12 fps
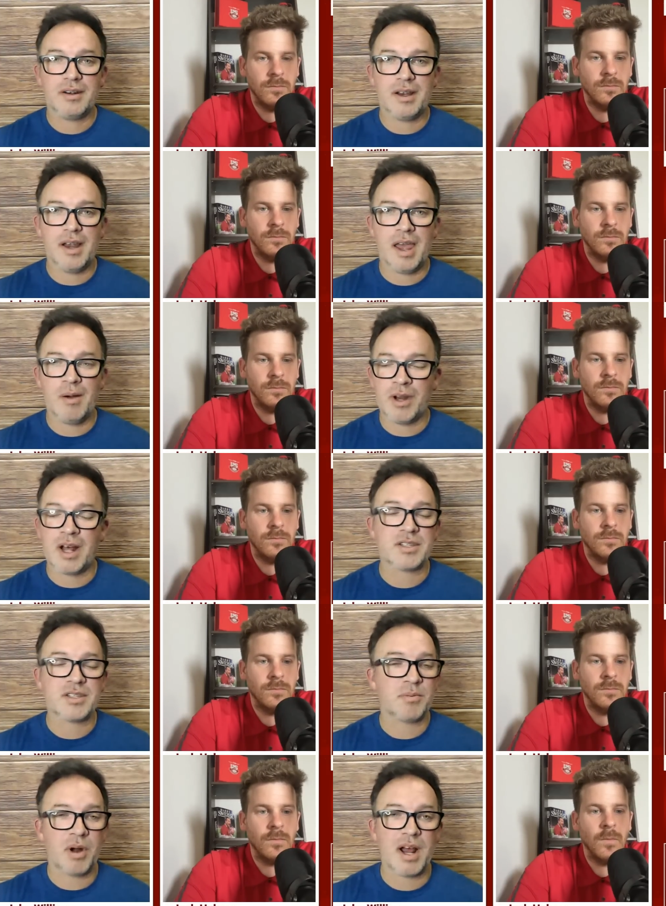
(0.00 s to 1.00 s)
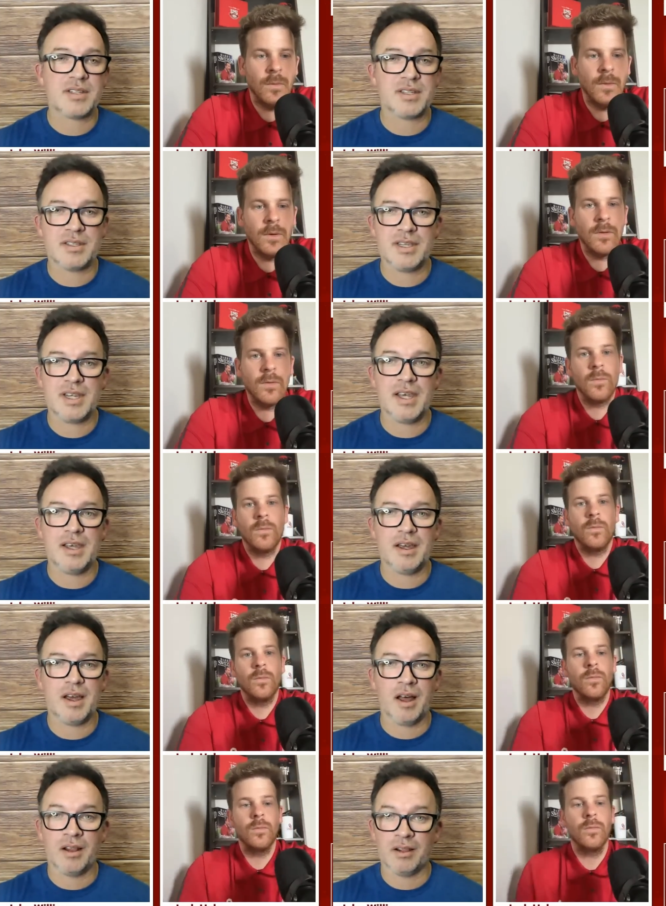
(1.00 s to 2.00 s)
Speaker 1: it would not surprise to see
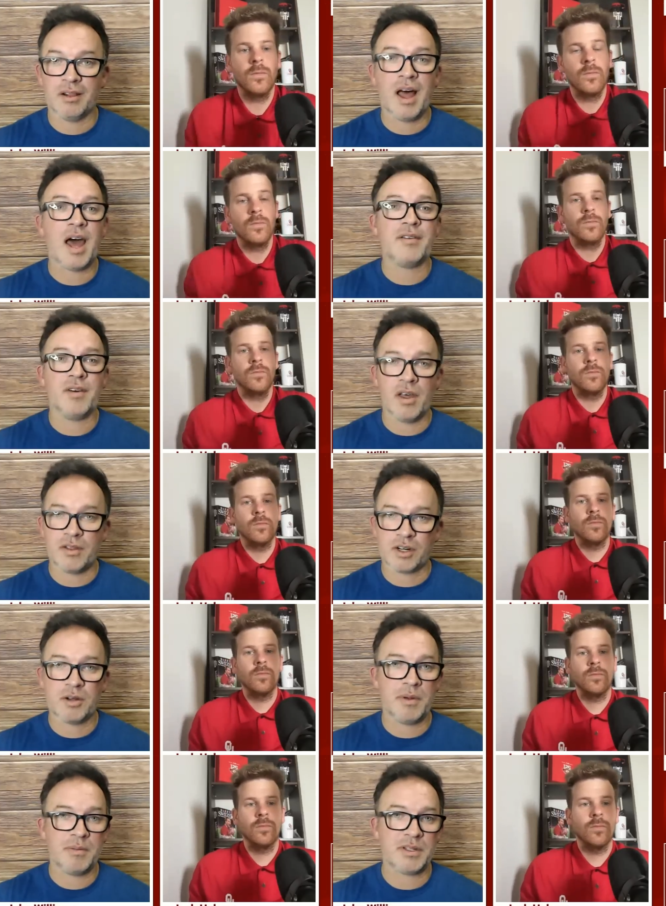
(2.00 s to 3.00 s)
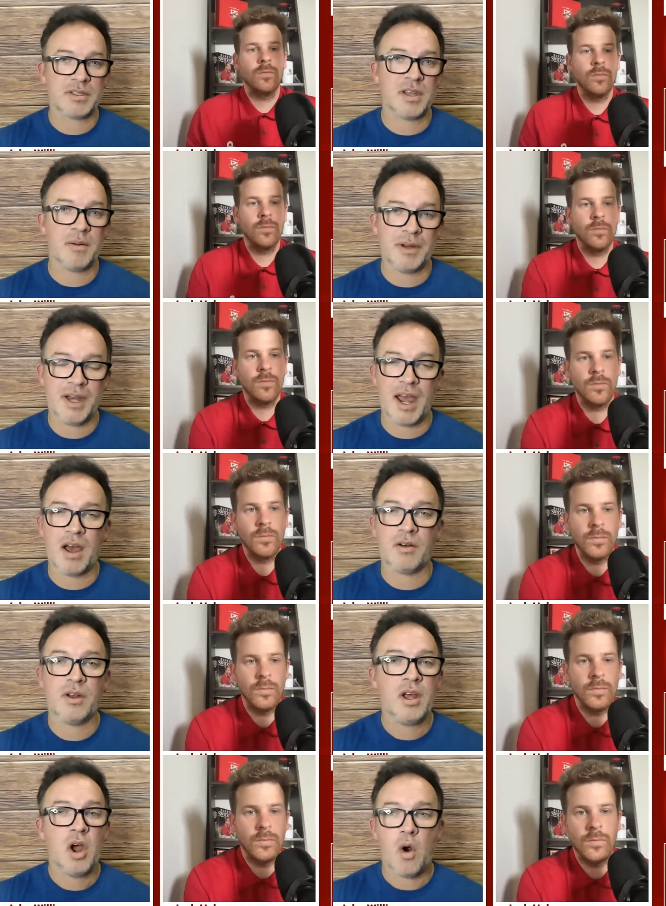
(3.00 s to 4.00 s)
a lot of other commitments coming
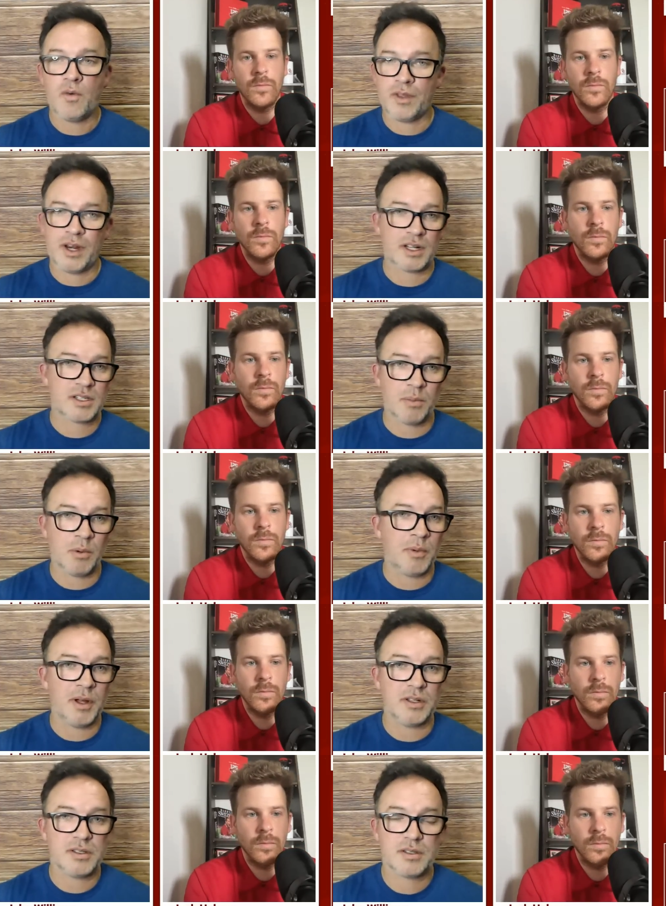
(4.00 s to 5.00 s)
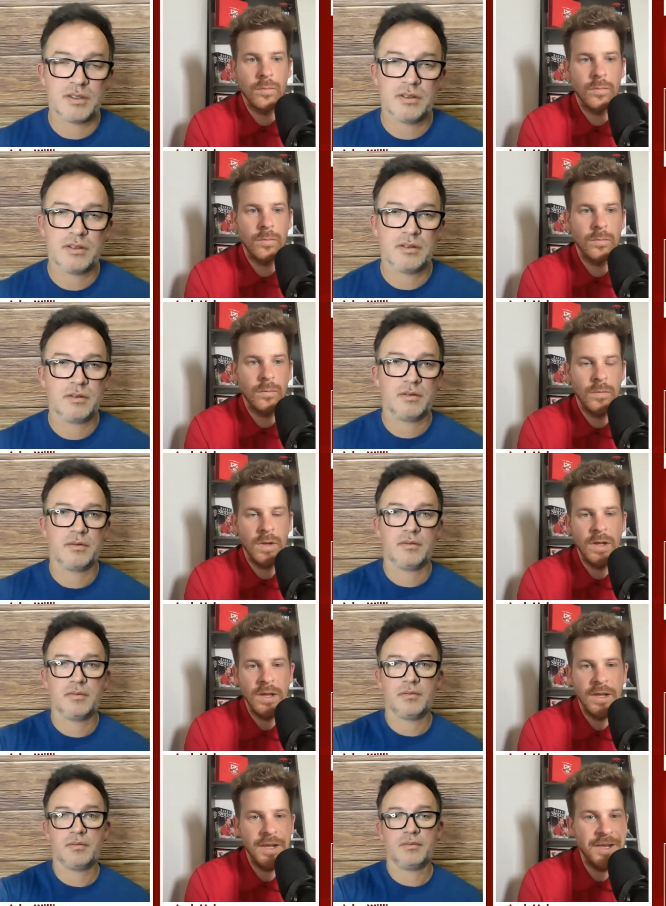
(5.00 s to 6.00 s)
down over the next couple months.
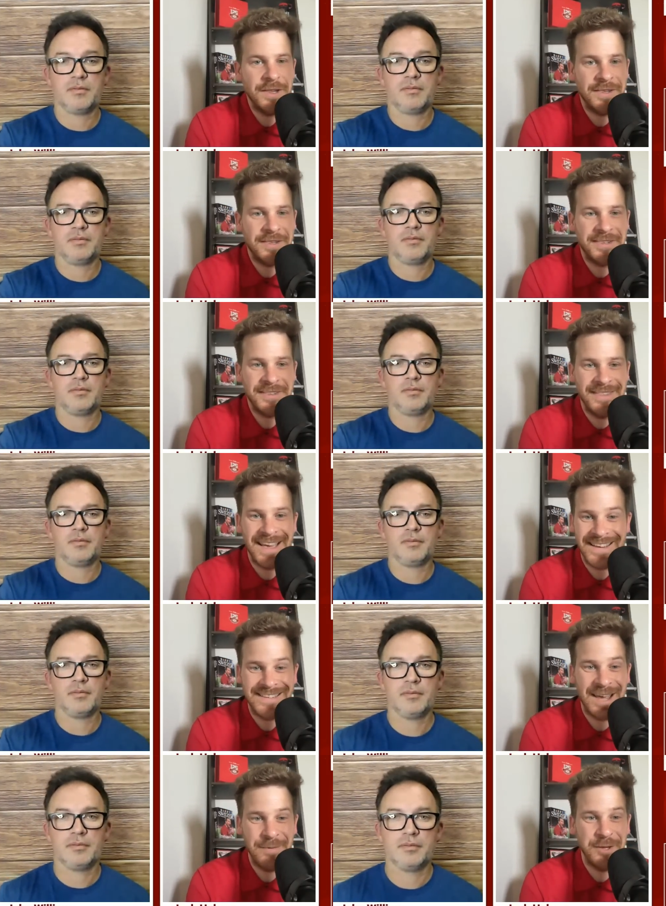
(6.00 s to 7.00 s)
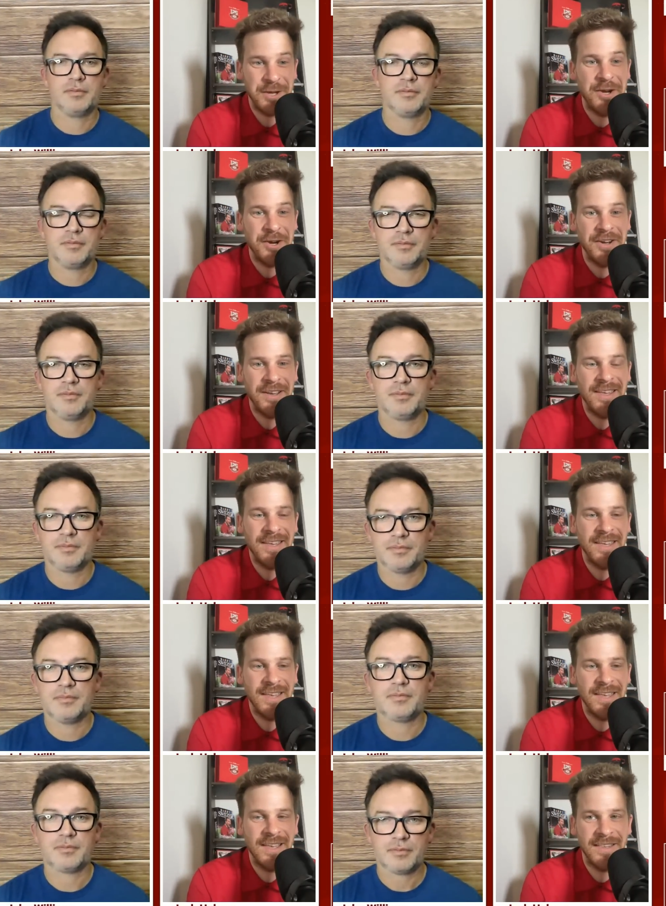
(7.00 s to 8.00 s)
Speaker 2: It's that time of the year.
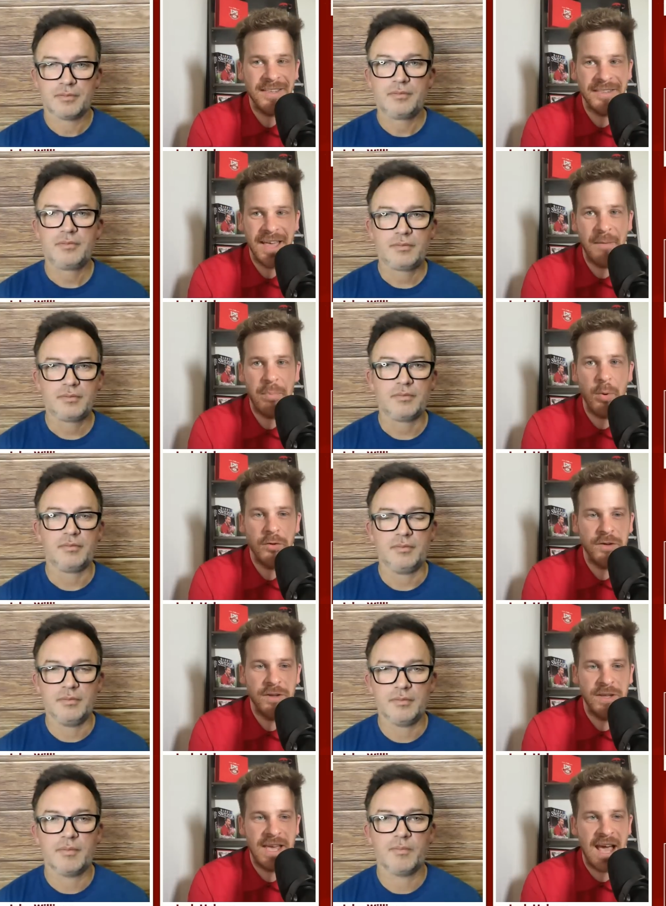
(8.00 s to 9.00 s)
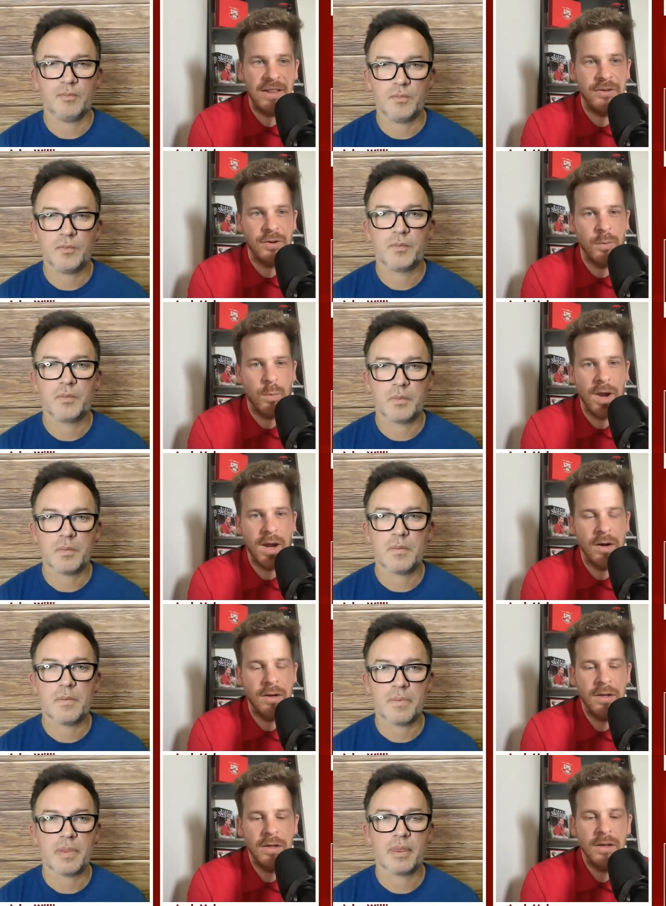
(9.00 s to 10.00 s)
It's that portion of the calendar
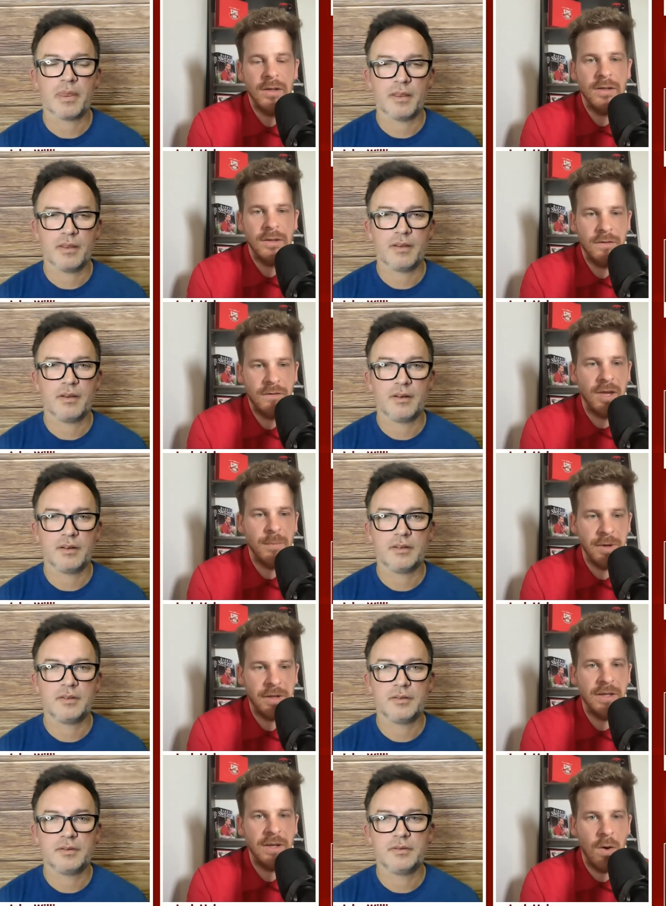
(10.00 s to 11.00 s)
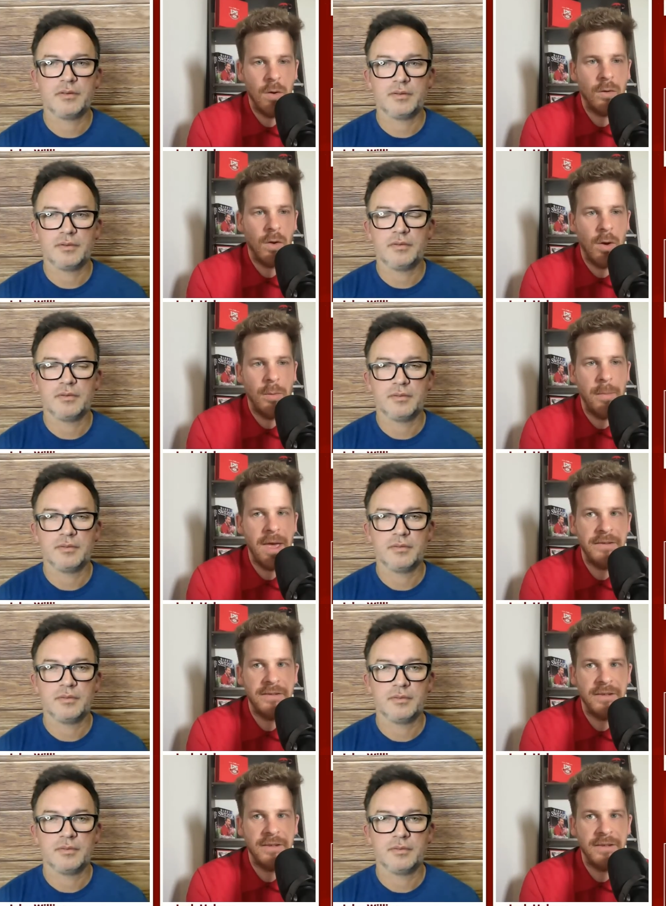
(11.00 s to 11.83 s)
where typically Oklahoma makes